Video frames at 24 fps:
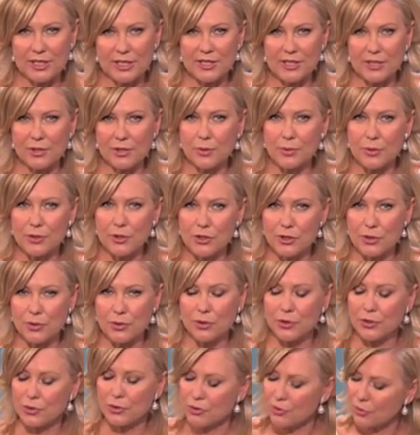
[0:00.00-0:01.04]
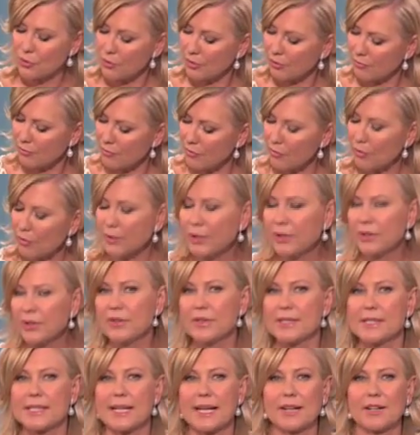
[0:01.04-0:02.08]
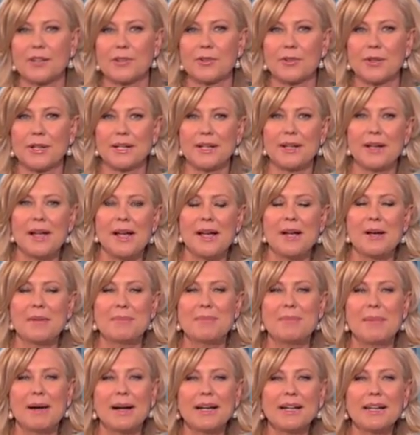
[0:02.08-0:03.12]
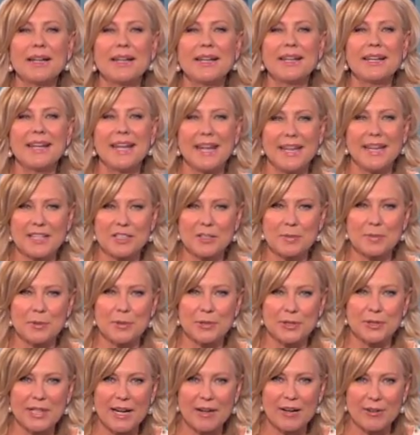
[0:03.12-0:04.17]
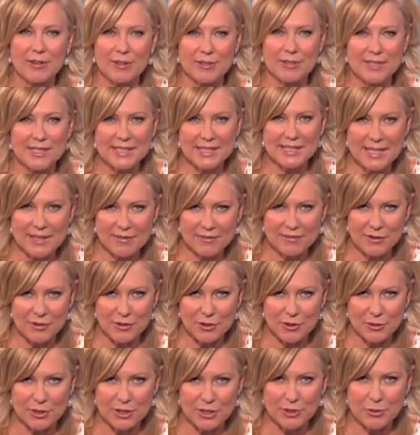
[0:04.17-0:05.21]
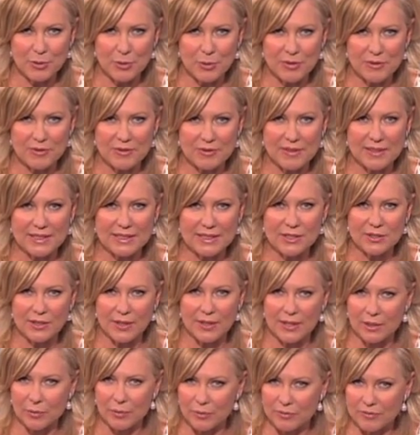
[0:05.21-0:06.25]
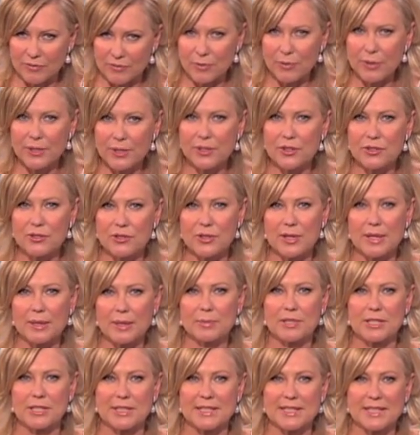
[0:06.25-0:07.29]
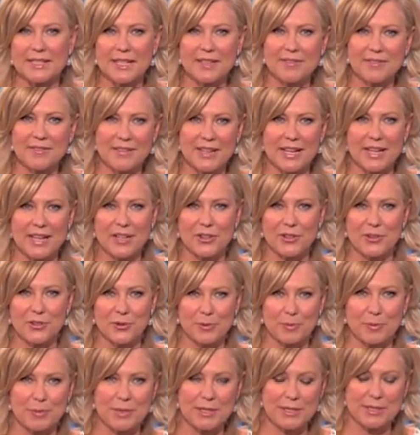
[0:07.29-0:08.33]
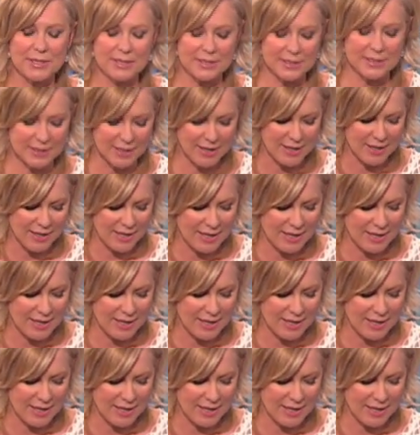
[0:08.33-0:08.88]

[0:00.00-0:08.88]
So to ensure you do not fall into this category, marketing expert Carolyn Stafford joins us with advice on how to avoid the traps and safeguard your business.